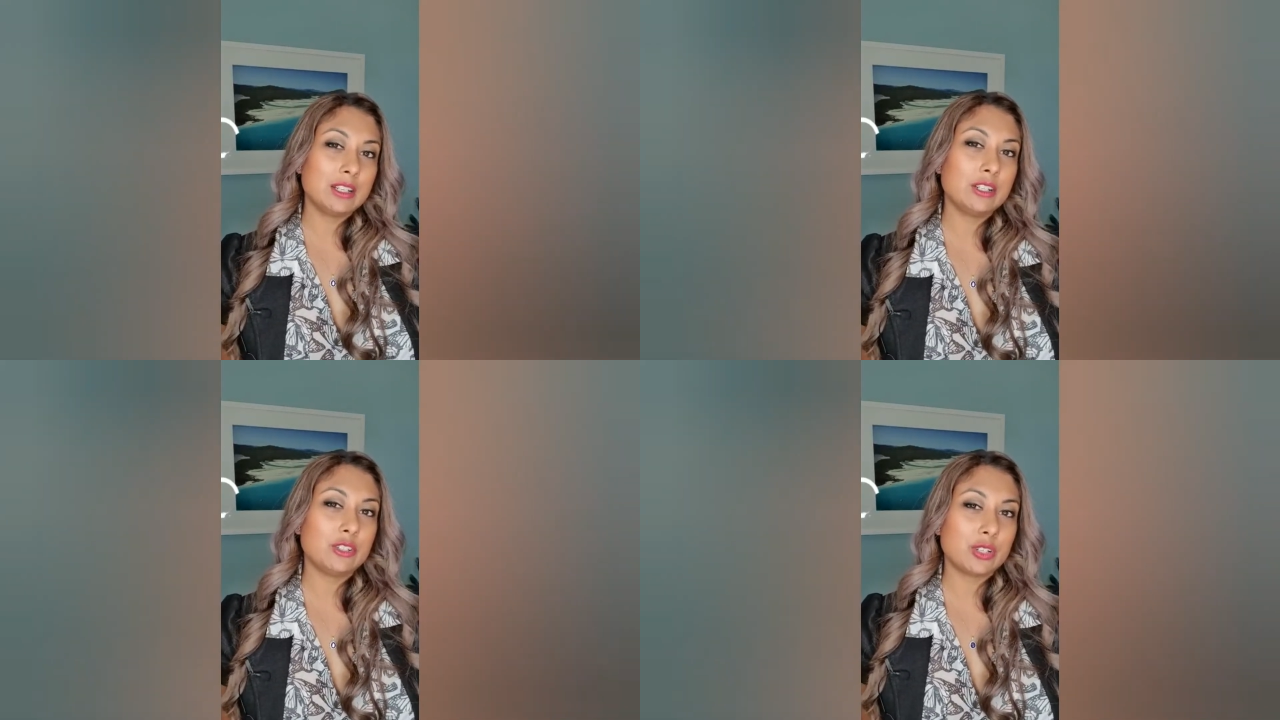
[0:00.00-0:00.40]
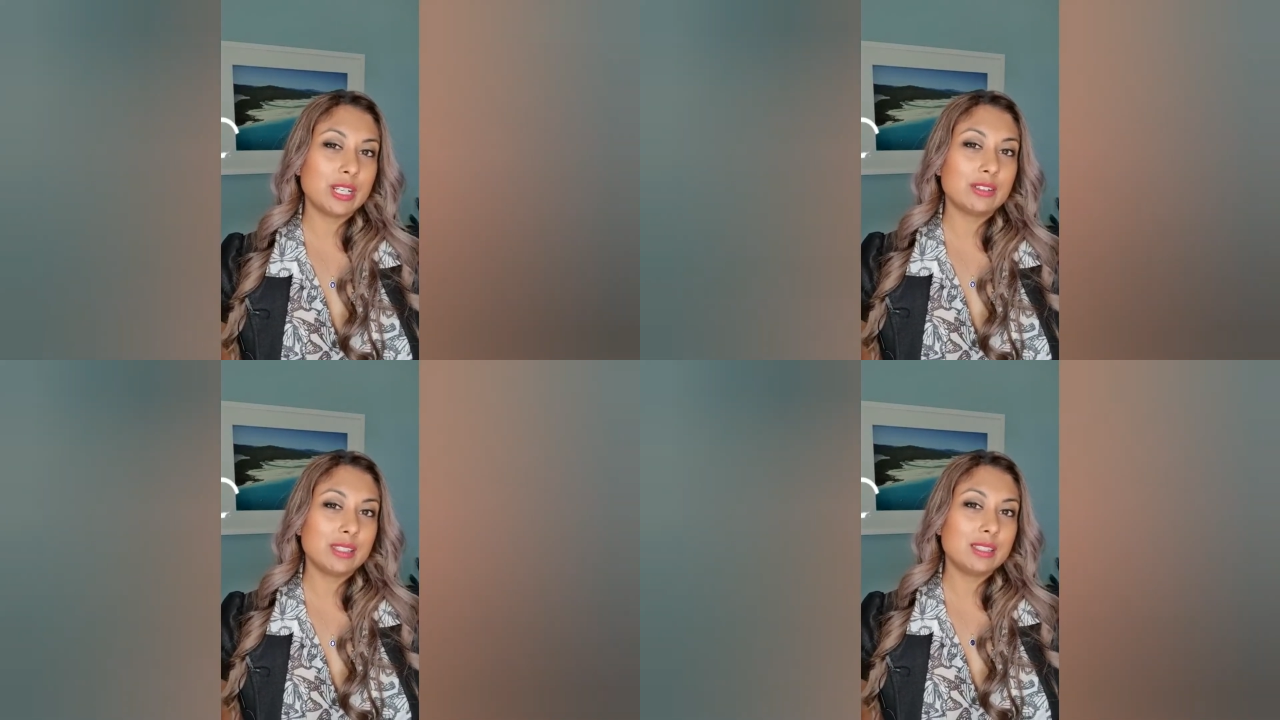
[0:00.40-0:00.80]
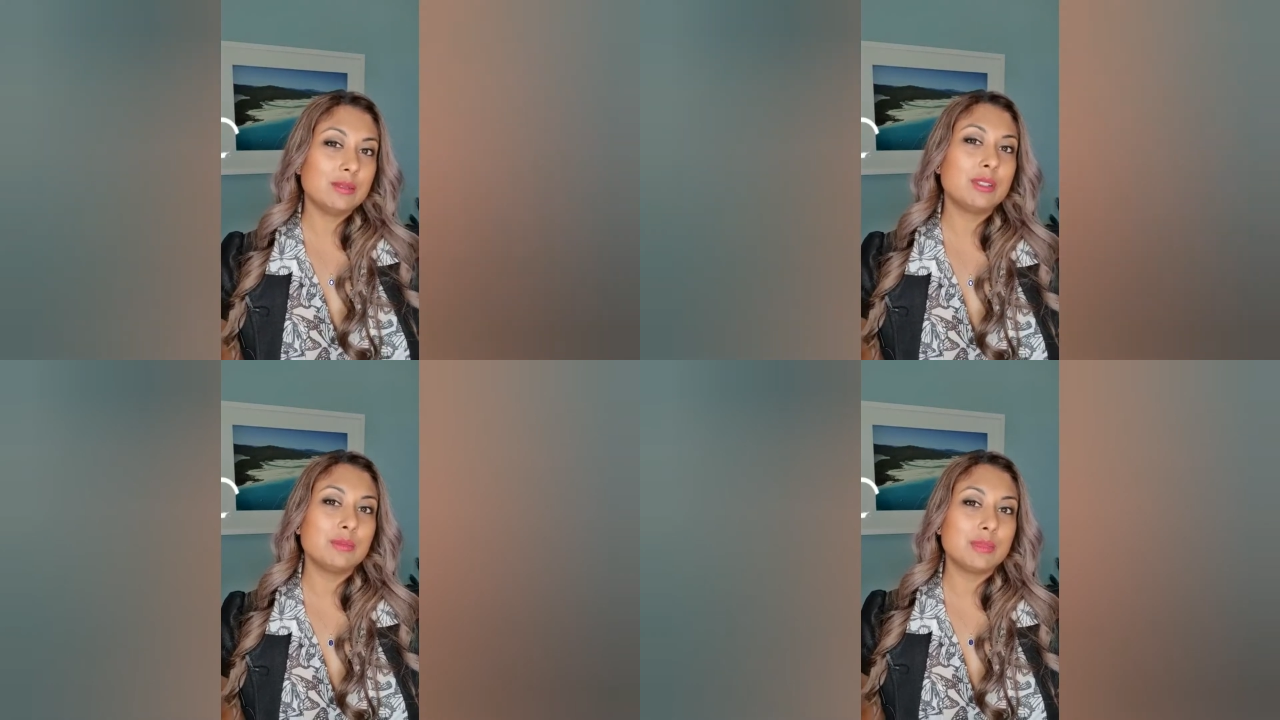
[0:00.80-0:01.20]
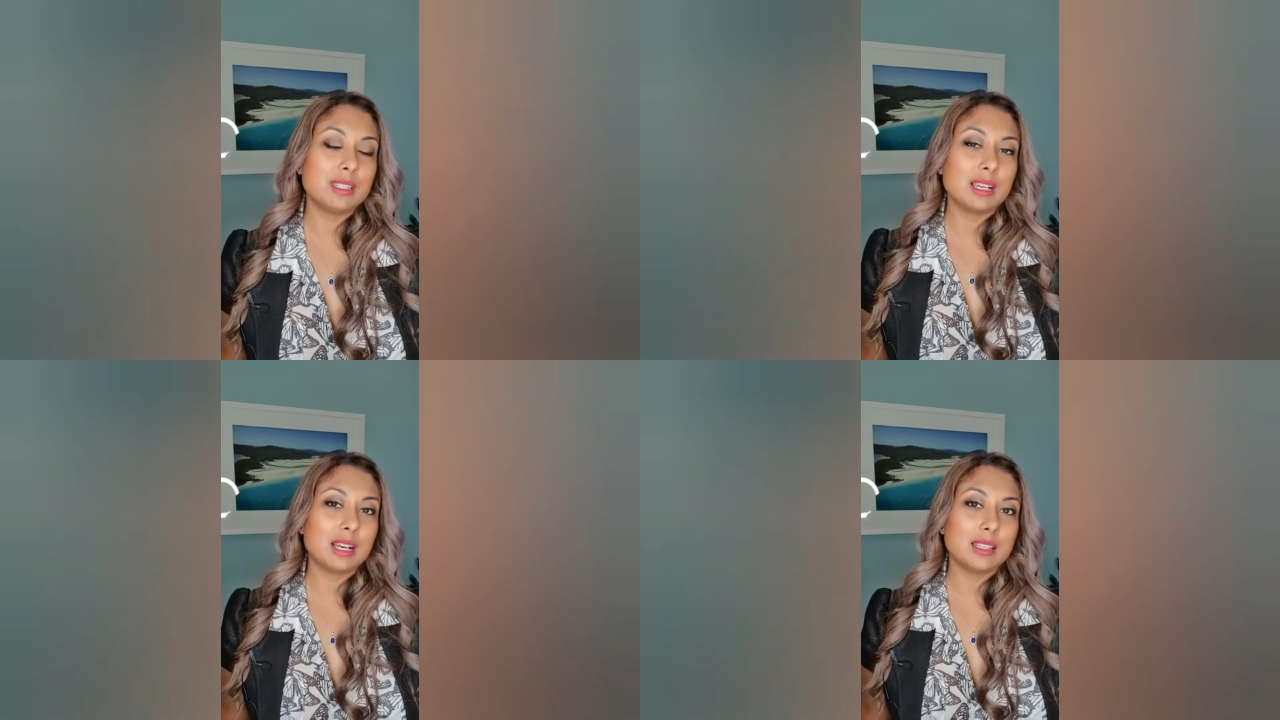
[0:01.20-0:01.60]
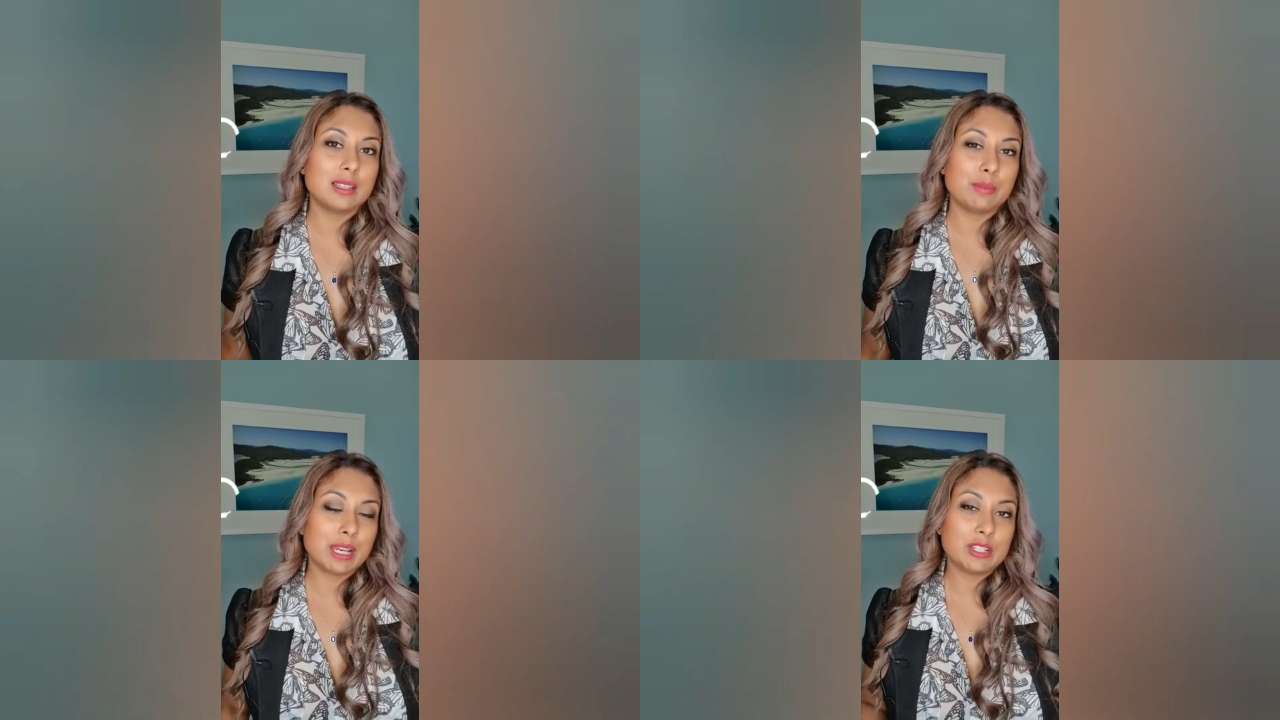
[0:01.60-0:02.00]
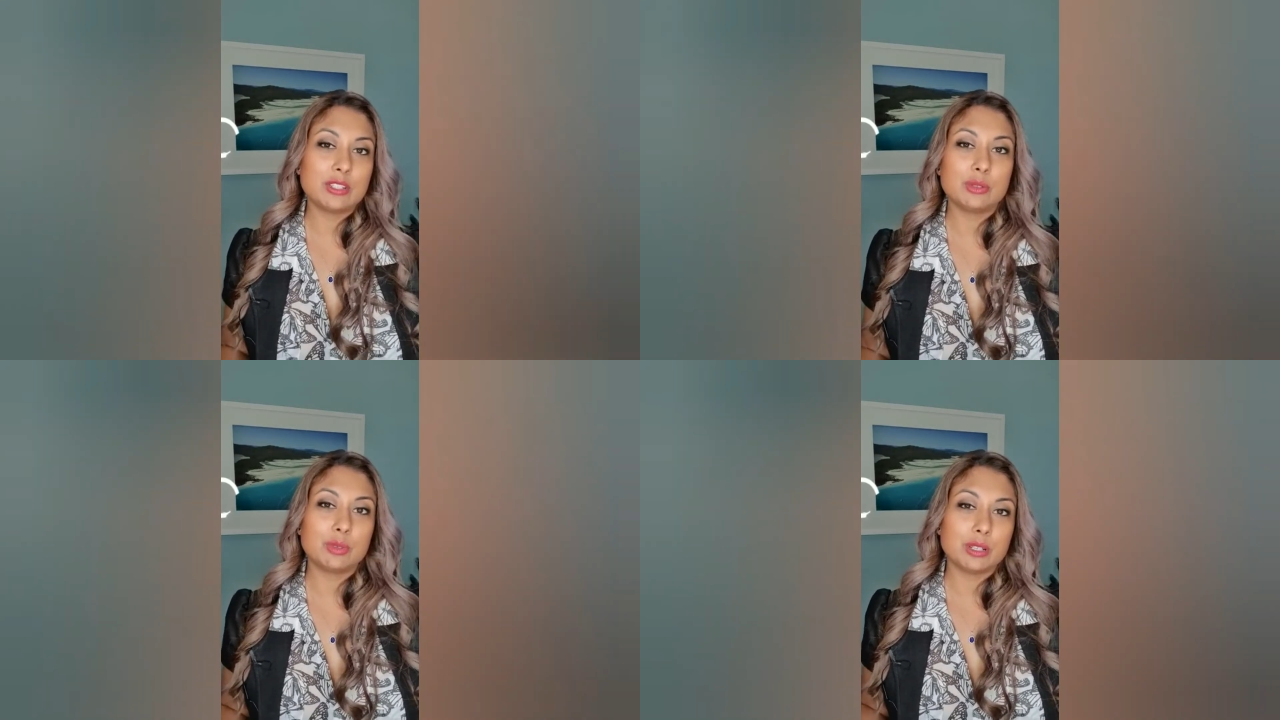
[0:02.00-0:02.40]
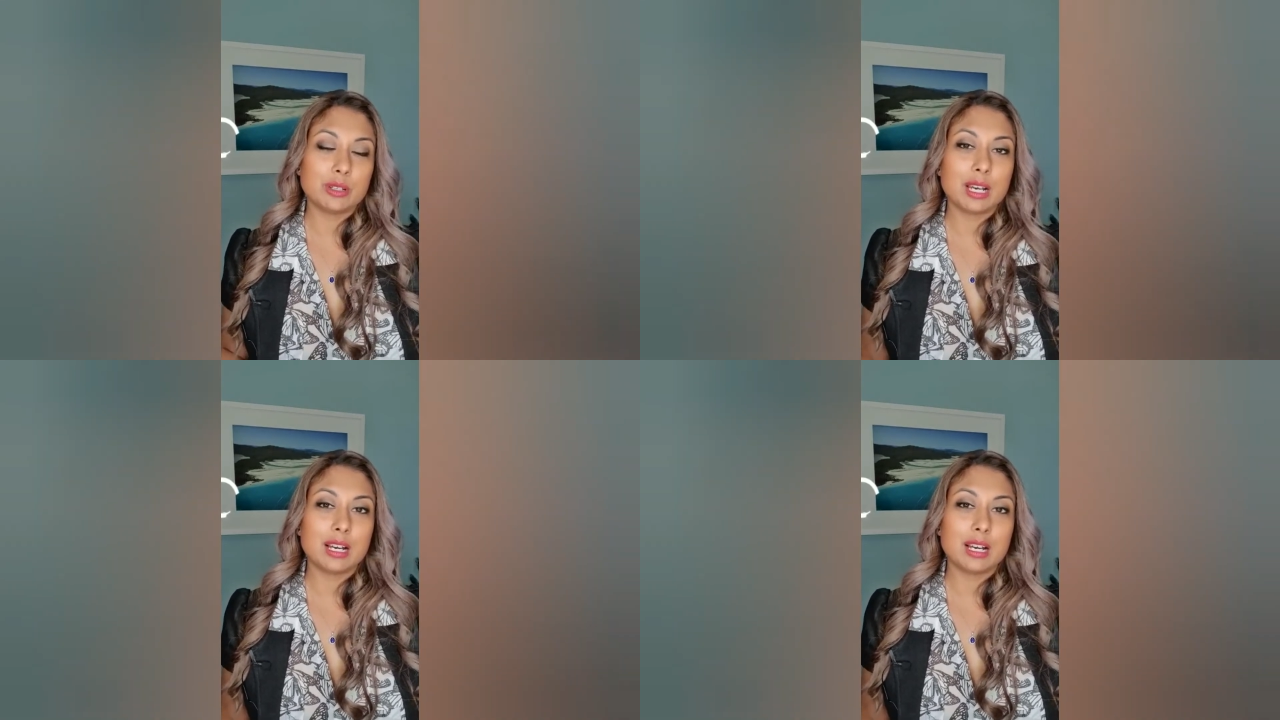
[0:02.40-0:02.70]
Katrina and the symptoms that patients were